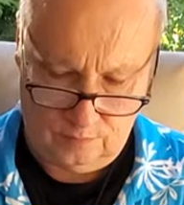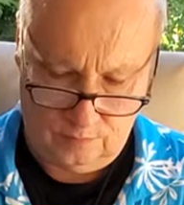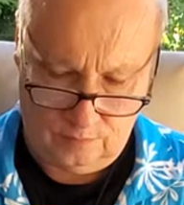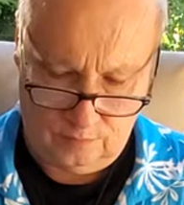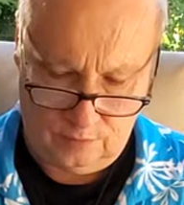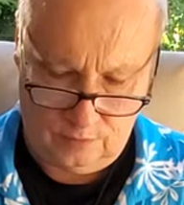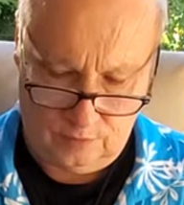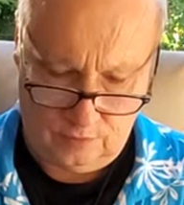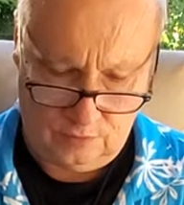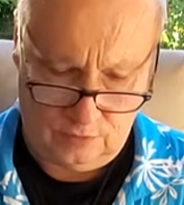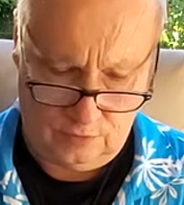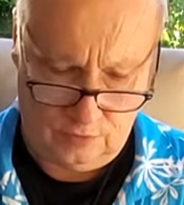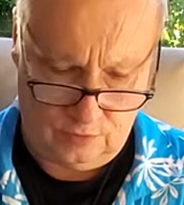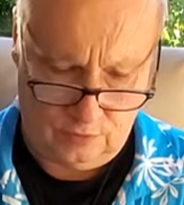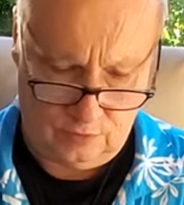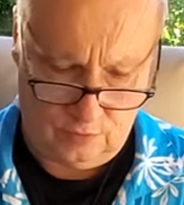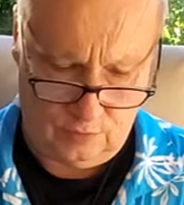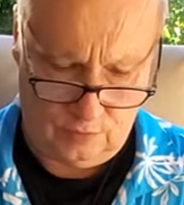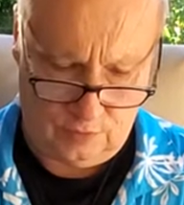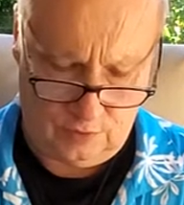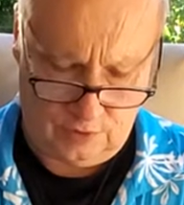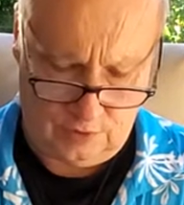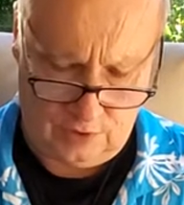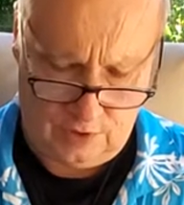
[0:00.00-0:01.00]
you're dealing
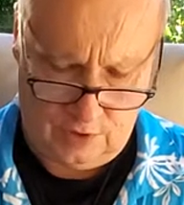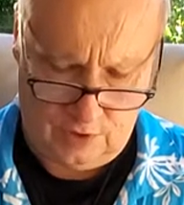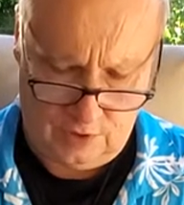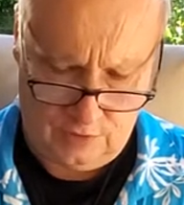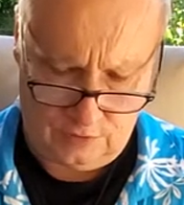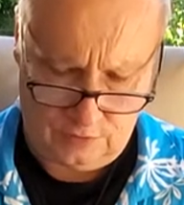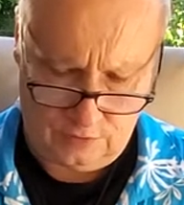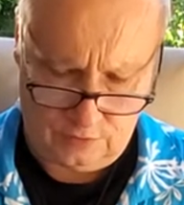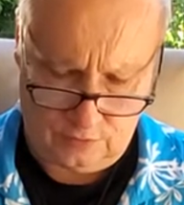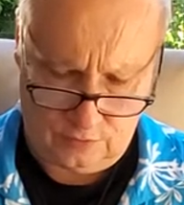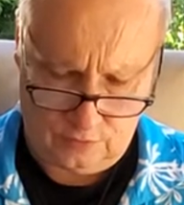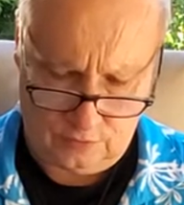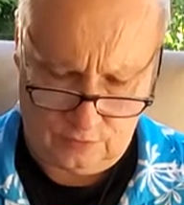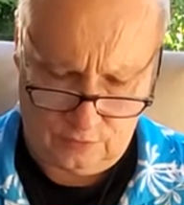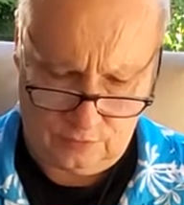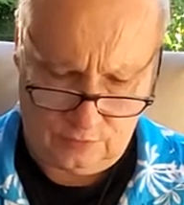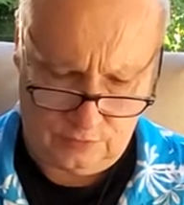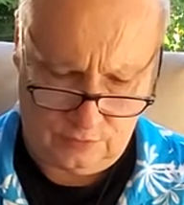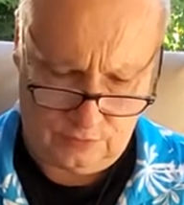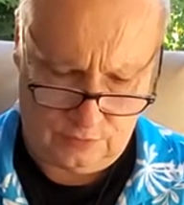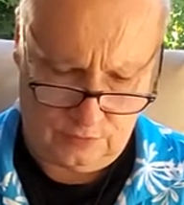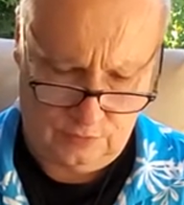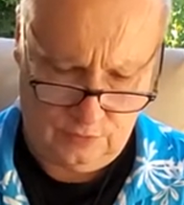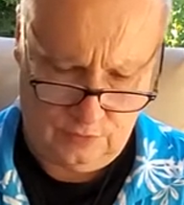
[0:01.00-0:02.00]
with a Cancer
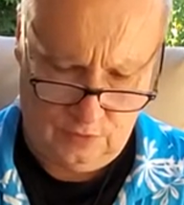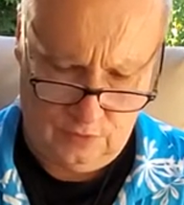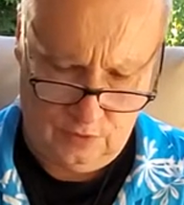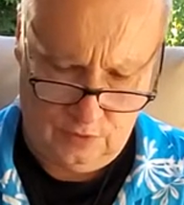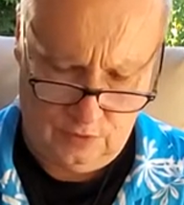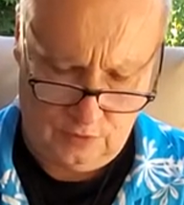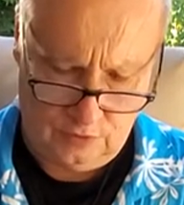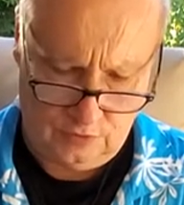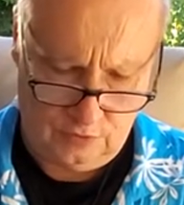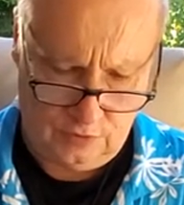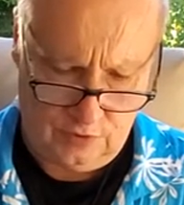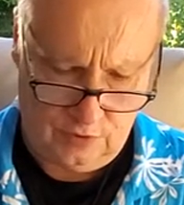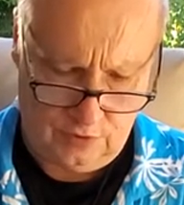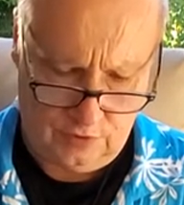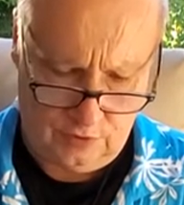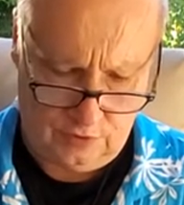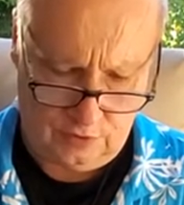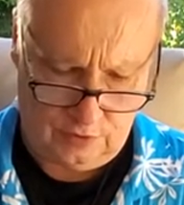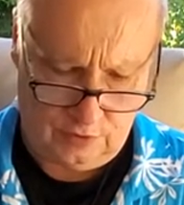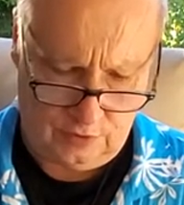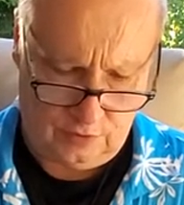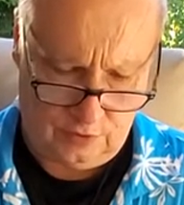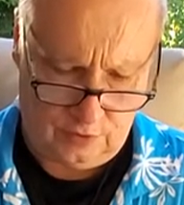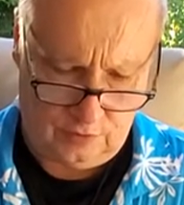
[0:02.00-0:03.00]
who's
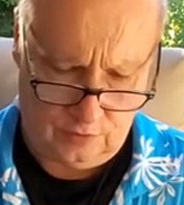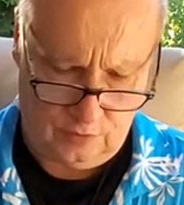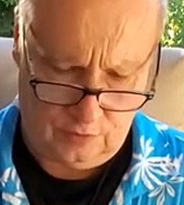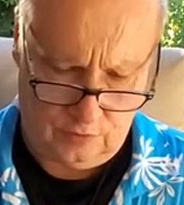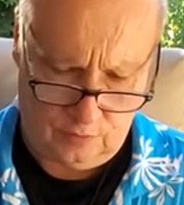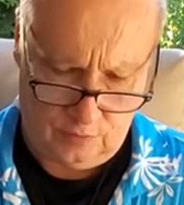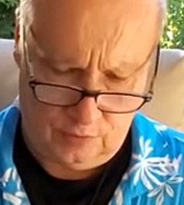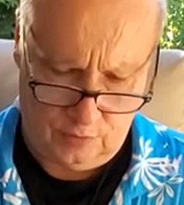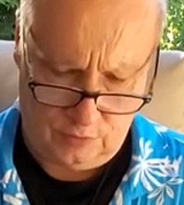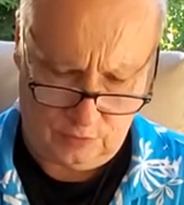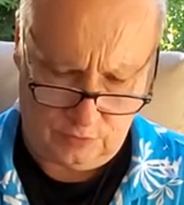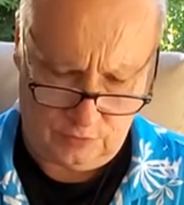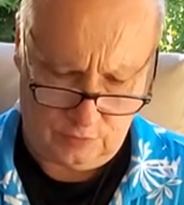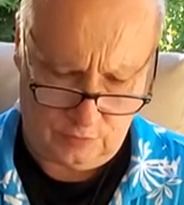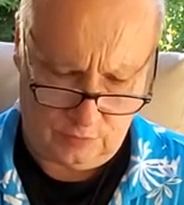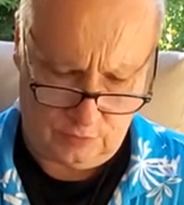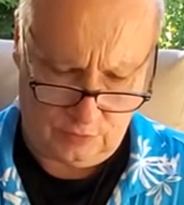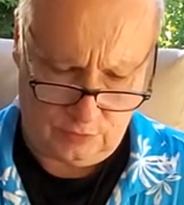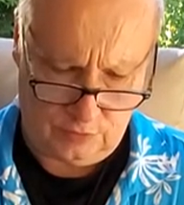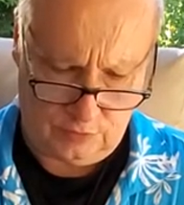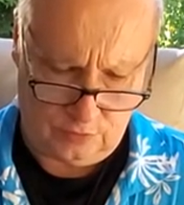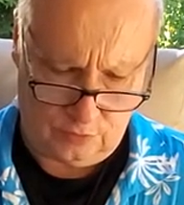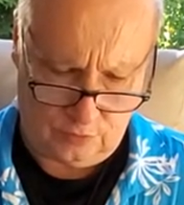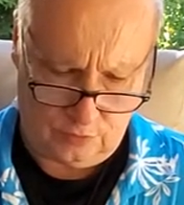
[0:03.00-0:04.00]
channeling the most
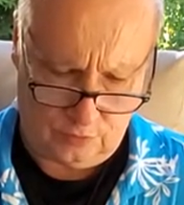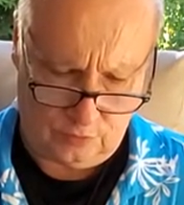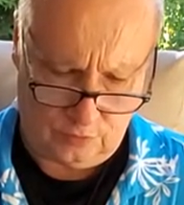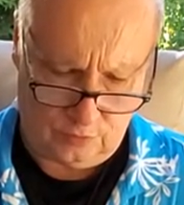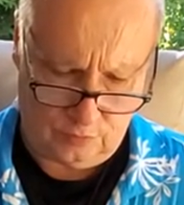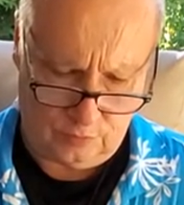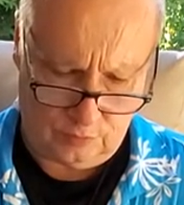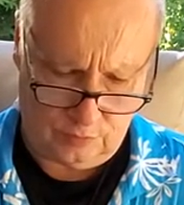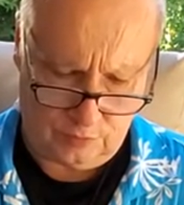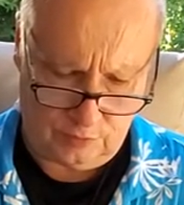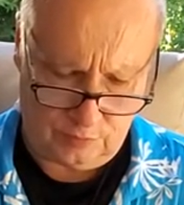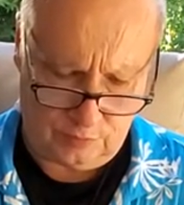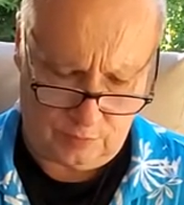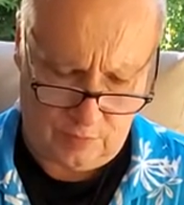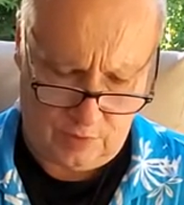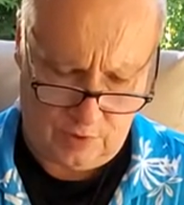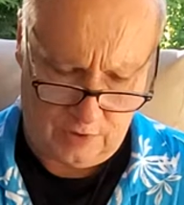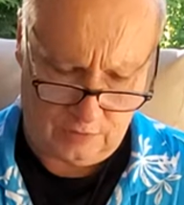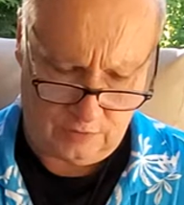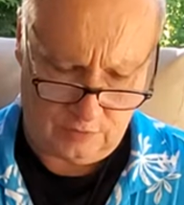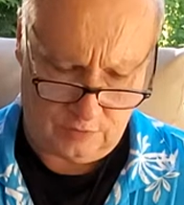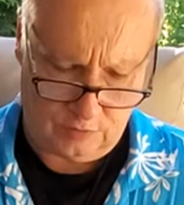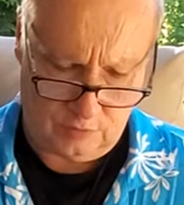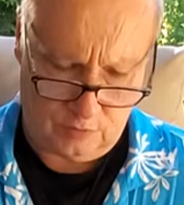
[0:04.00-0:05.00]
mature,
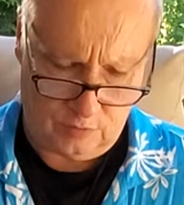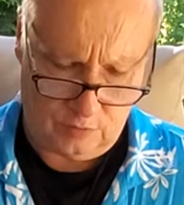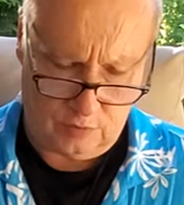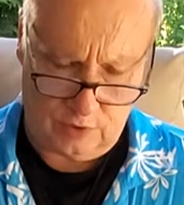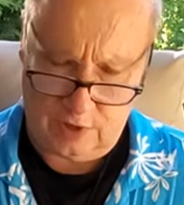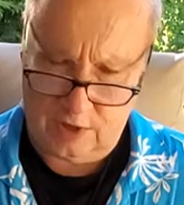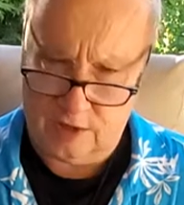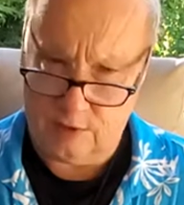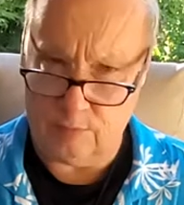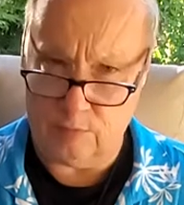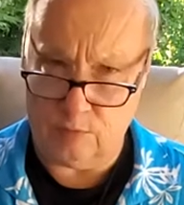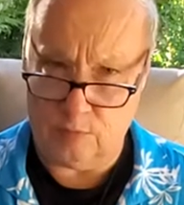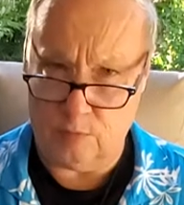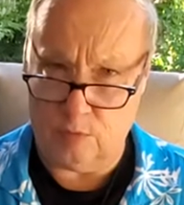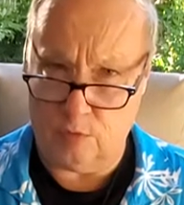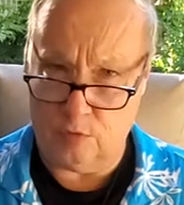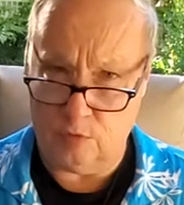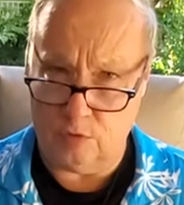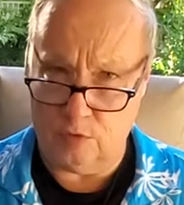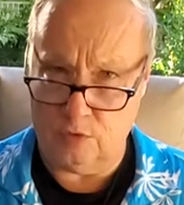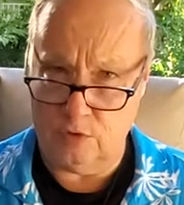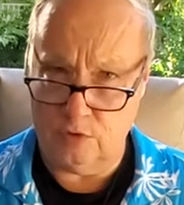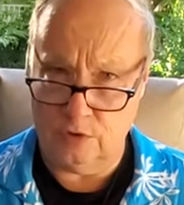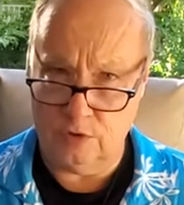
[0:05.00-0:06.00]
responsible,
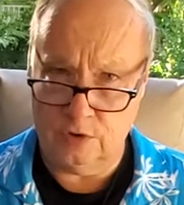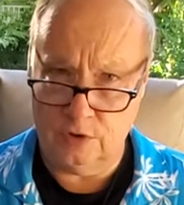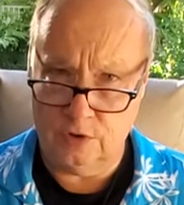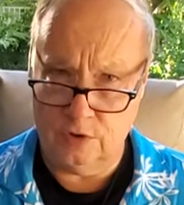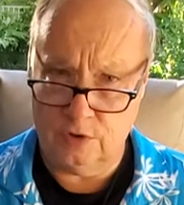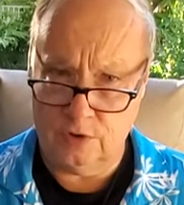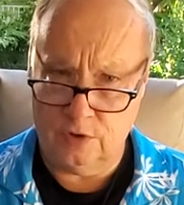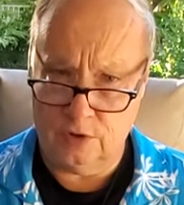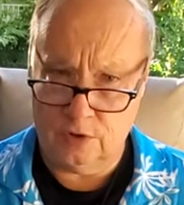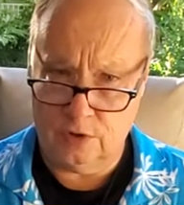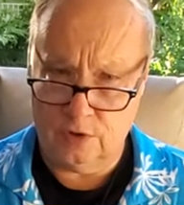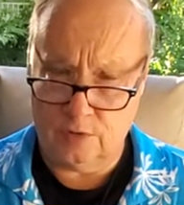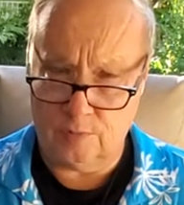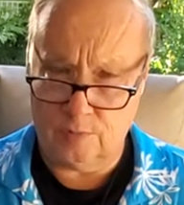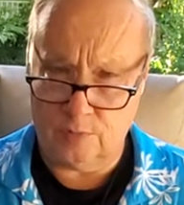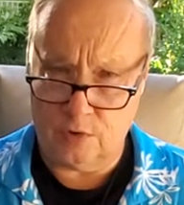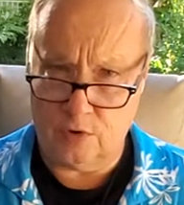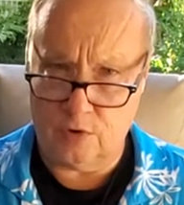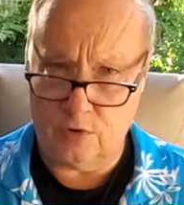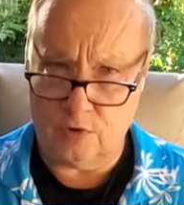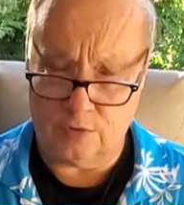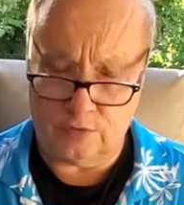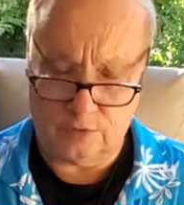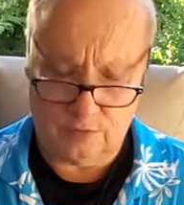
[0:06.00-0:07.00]
capable
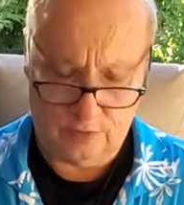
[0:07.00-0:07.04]
part